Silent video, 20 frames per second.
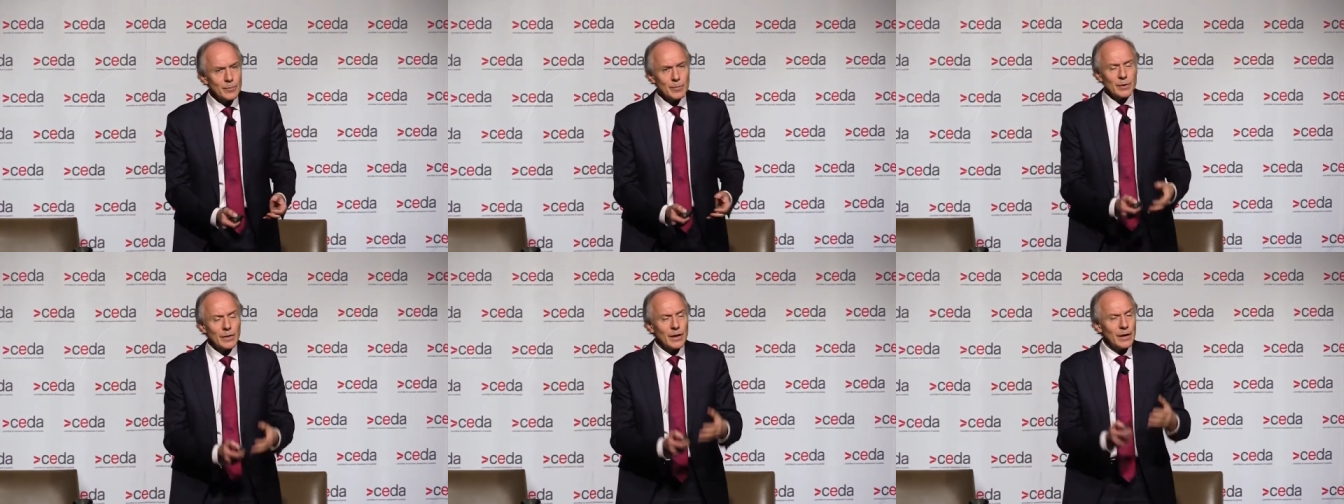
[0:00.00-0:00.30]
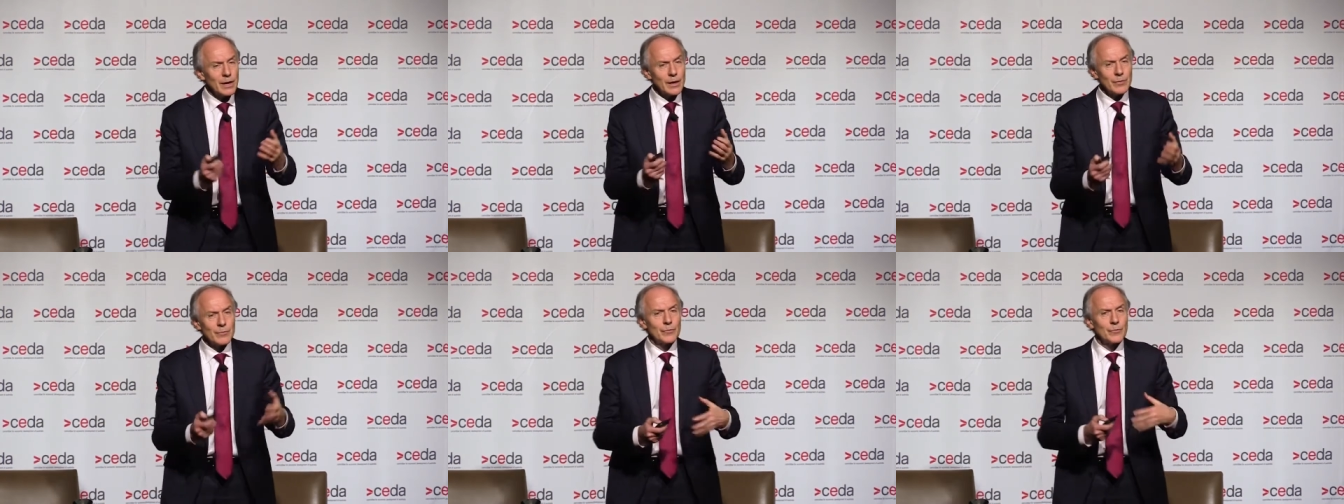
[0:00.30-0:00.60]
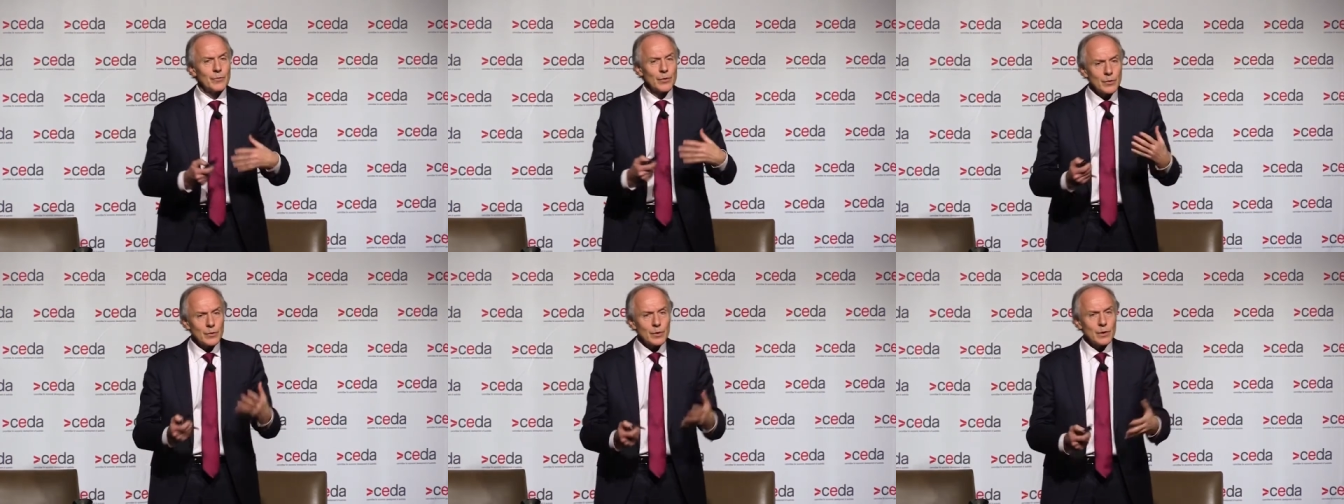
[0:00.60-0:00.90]
but they have
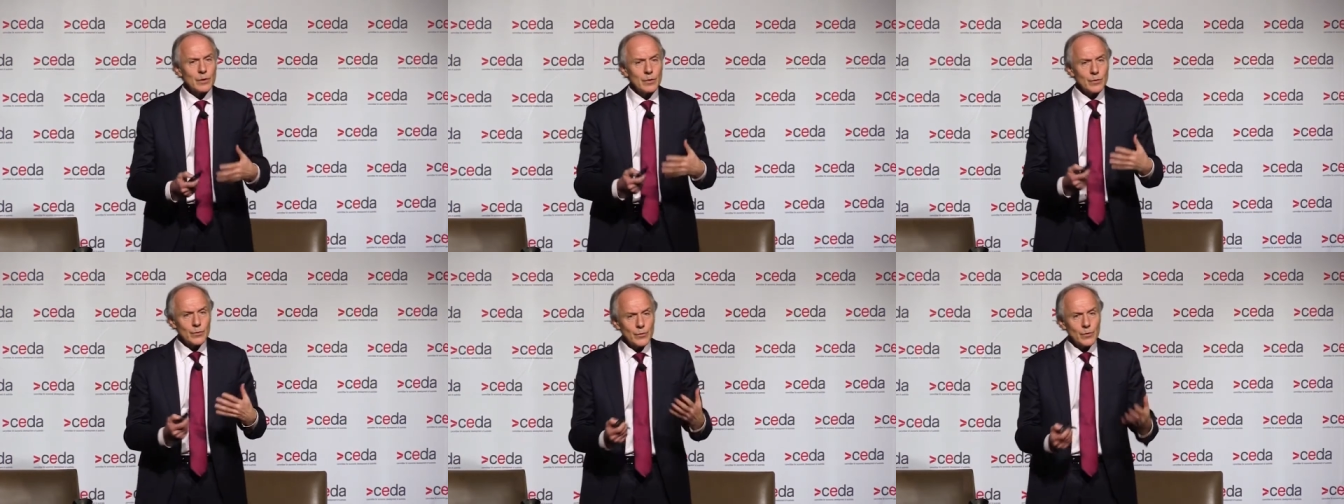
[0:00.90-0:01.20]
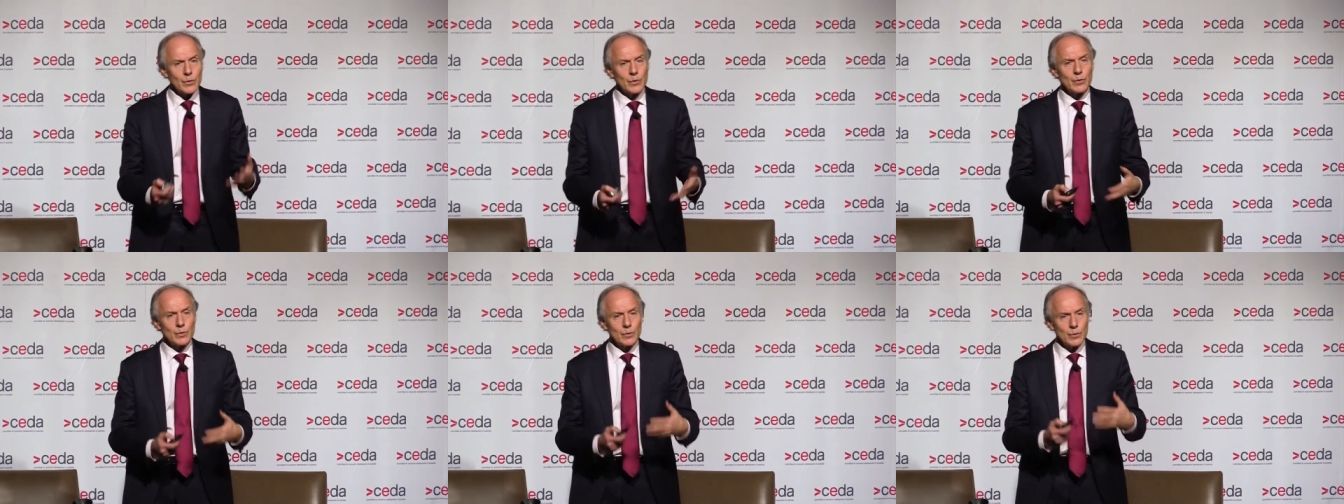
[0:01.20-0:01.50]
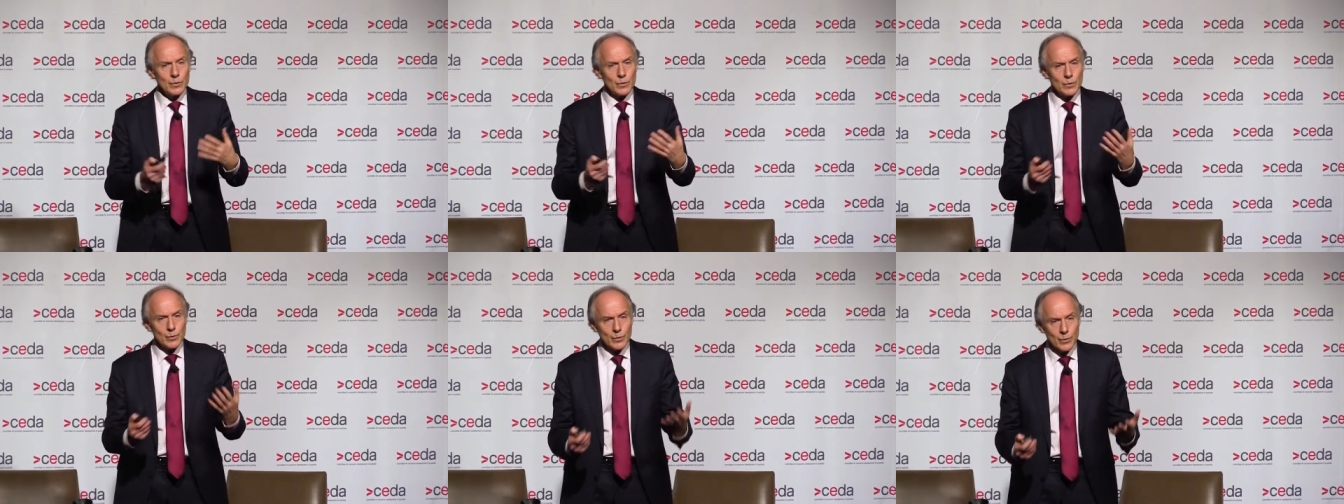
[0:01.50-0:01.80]
very
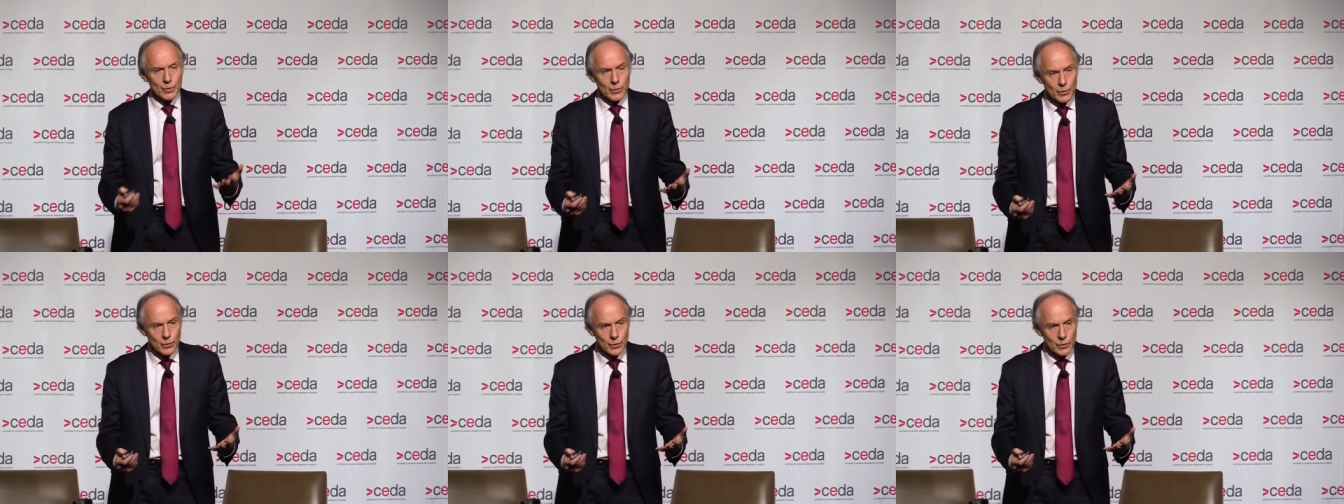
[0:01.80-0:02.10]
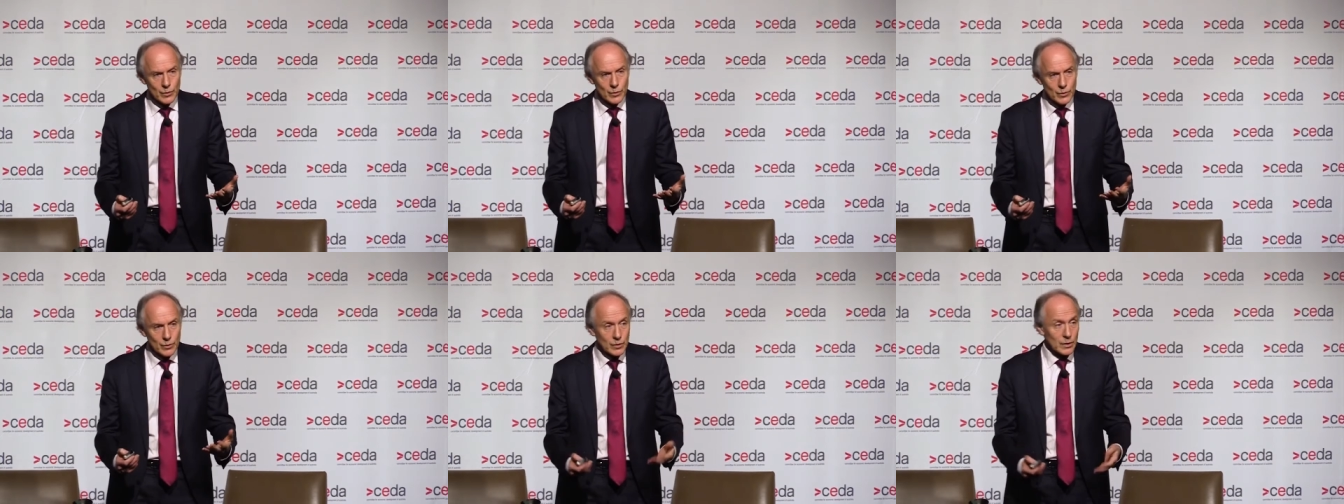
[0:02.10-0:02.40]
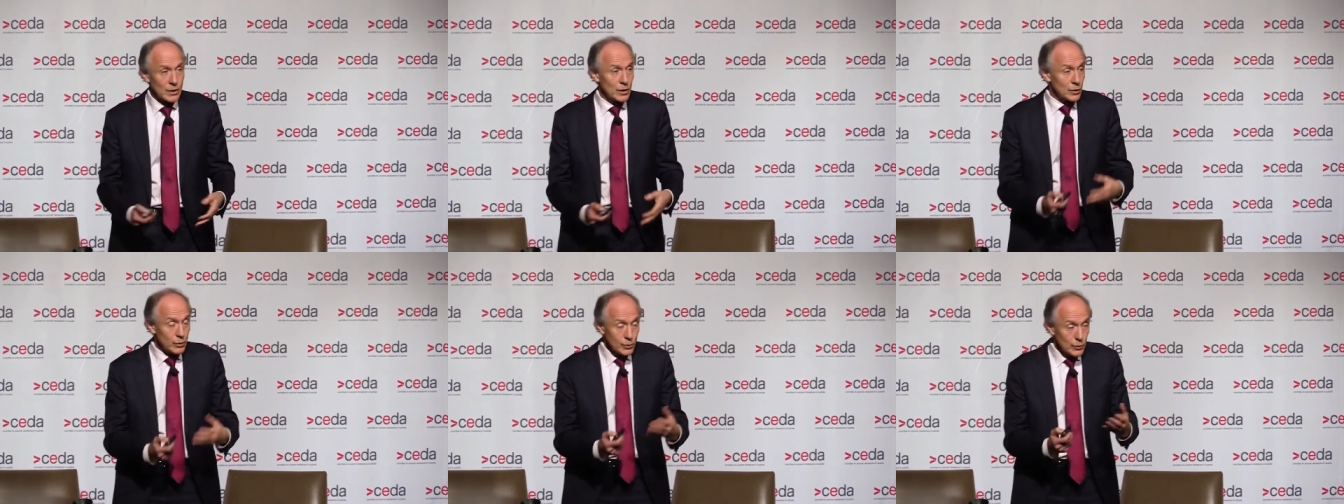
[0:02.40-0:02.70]
few
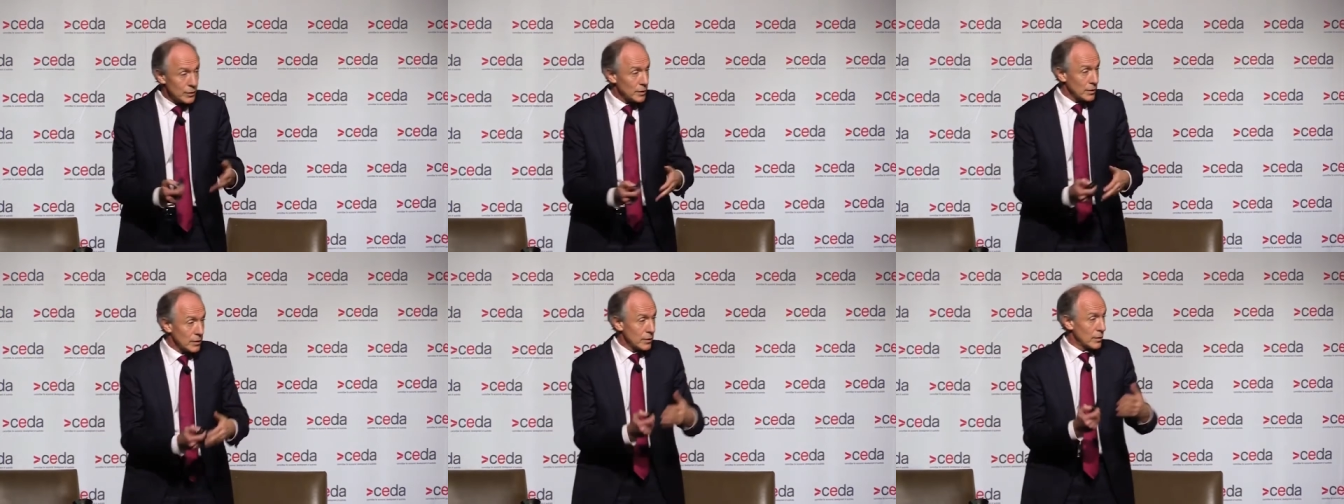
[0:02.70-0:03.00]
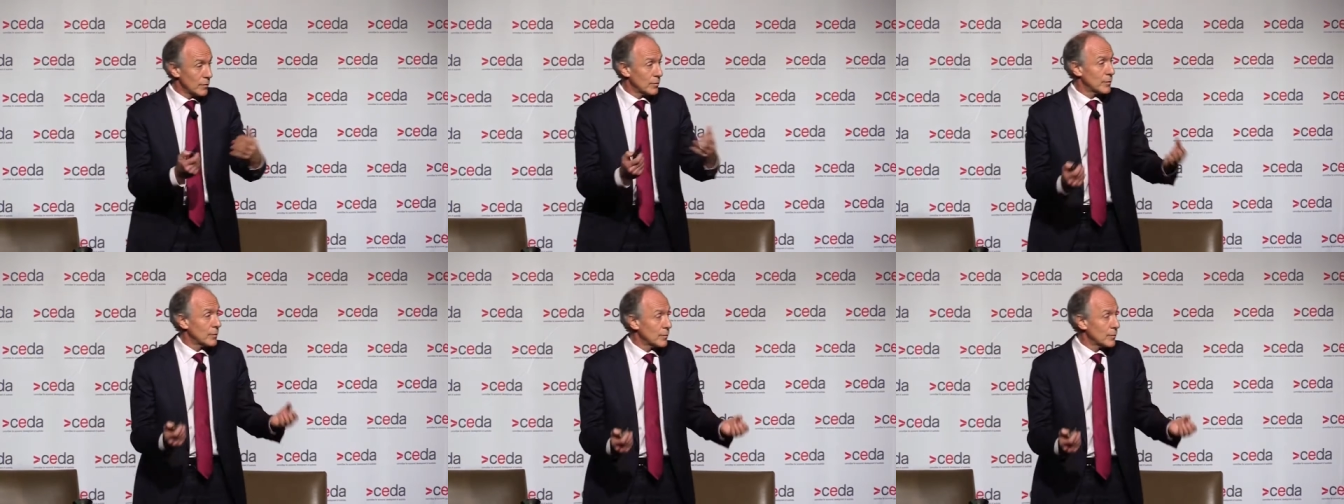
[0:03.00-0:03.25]
resources, including